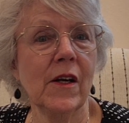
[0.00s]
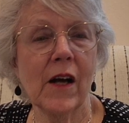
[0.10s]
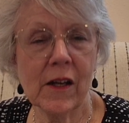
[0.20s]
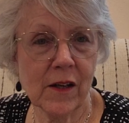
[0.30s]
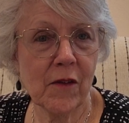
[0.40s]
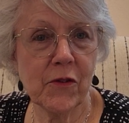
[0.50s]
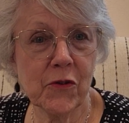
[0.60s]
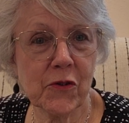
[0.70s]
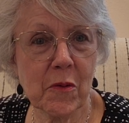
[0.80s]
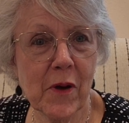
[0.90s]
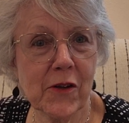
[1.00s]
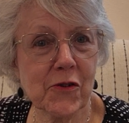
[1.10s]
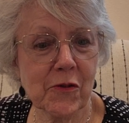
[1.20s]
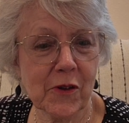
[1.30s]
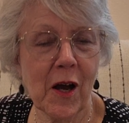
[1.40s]
I love you so much.
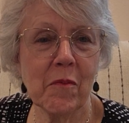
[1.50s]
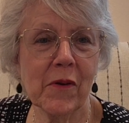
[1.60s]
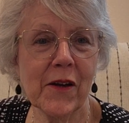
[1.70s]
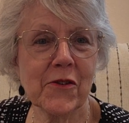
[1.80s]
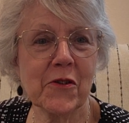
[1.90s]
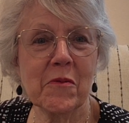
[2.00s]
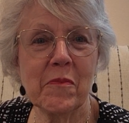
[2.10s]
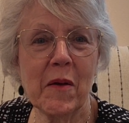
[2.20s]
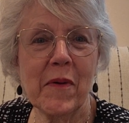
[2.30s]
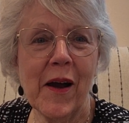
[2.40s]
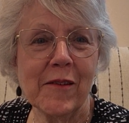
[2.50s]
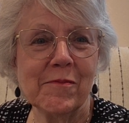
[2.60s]
God bless you. Bye-bye.